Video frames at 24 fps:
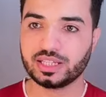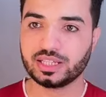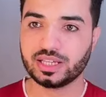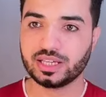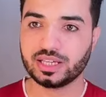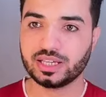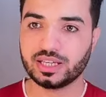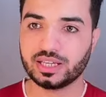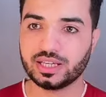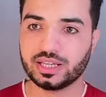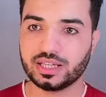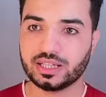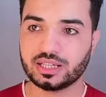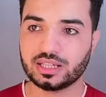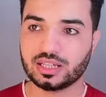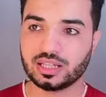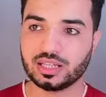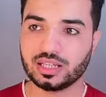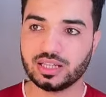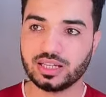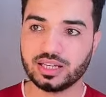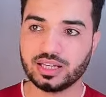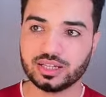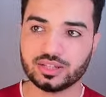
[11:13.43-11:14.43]

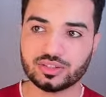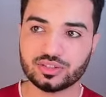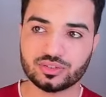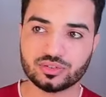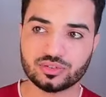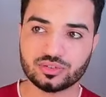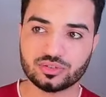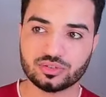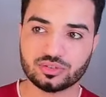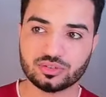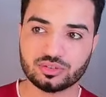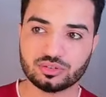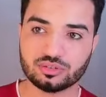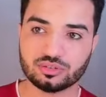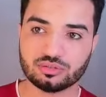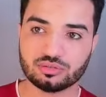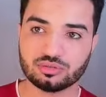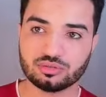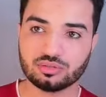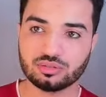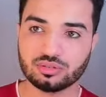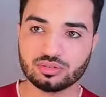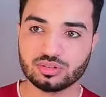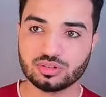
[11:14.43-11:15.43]
and let's
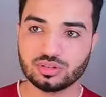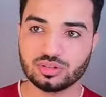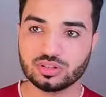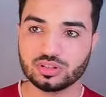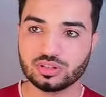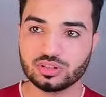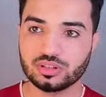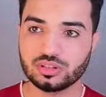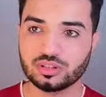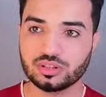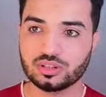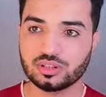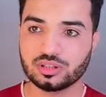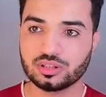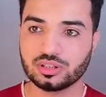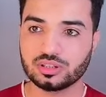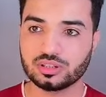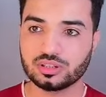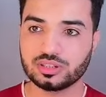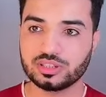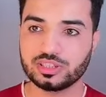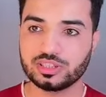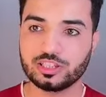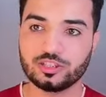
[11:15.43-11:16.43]

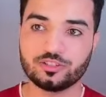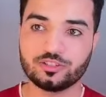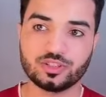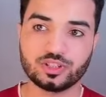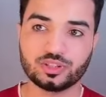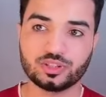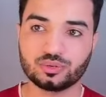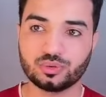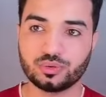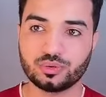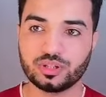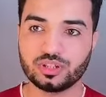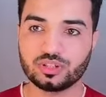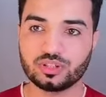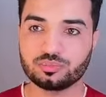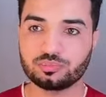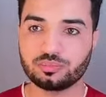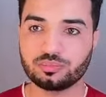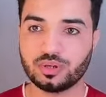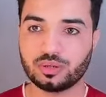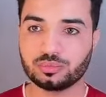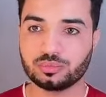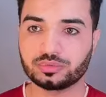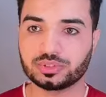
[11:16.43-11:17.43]
give it to this
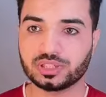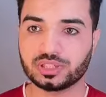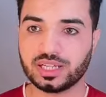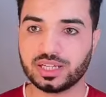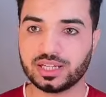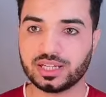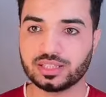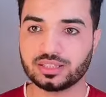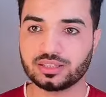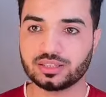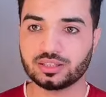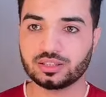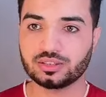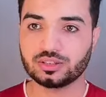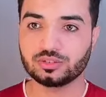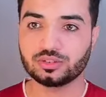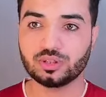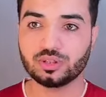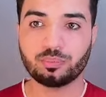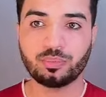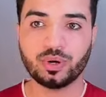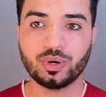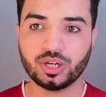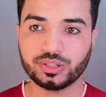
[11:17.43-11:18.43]
pop attract.
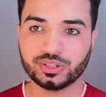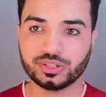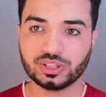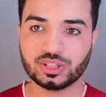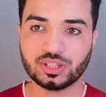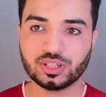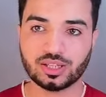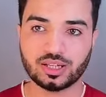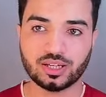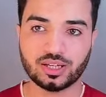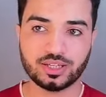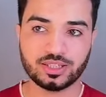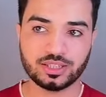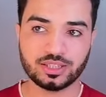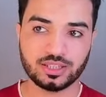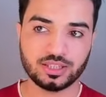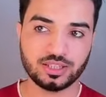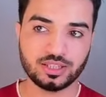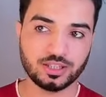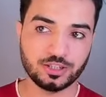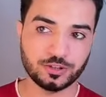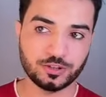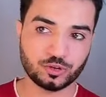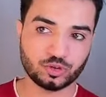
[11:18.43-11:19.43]
the particle id
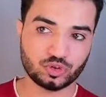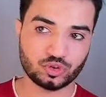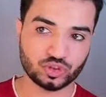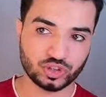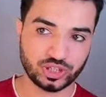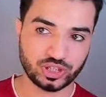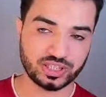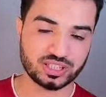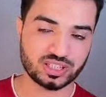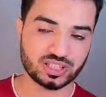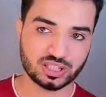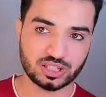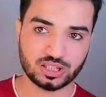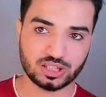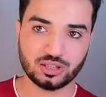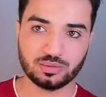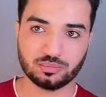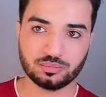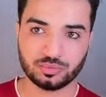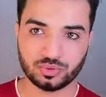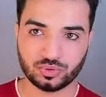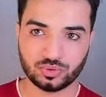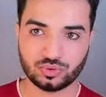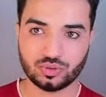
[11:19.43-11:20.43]
it's red
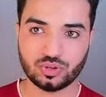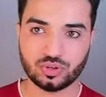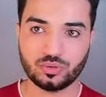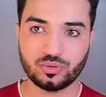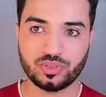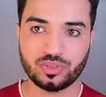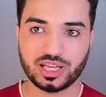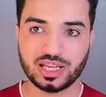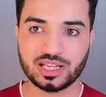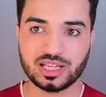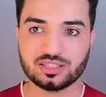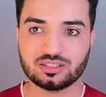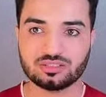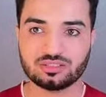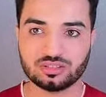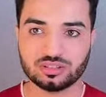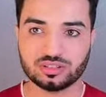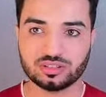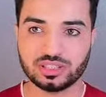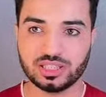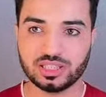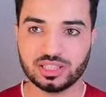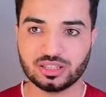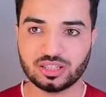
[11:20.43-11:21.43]
team so that's
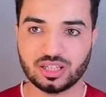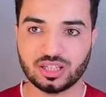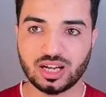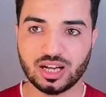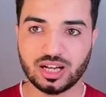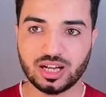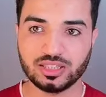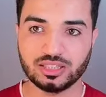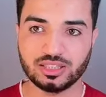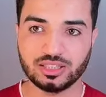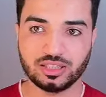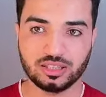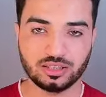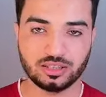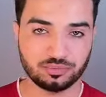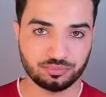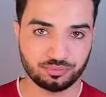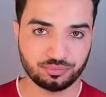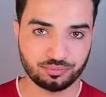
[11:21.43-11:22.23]
red id